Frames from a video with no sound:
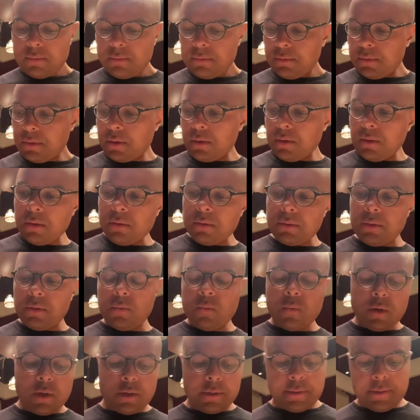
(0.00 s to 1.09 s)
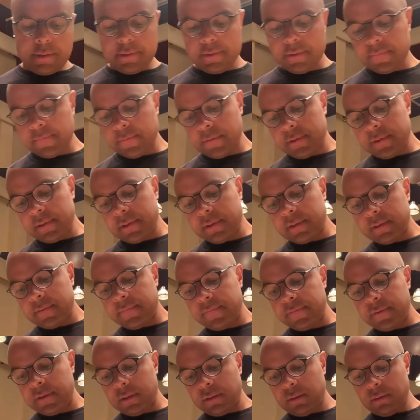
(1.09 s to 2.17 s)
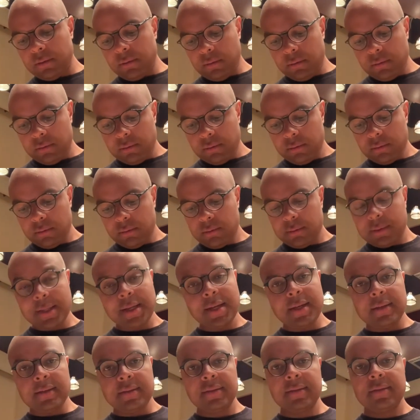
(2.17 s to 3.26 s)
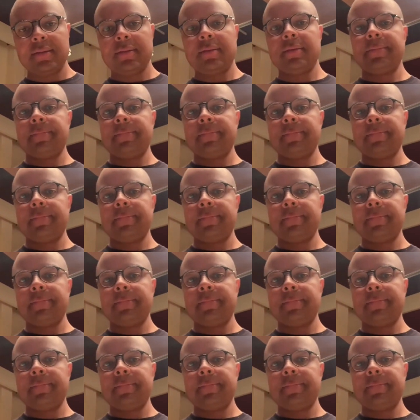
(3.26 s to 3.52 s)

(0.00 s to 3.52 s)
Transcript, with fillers: the goal you want is for this to feel nice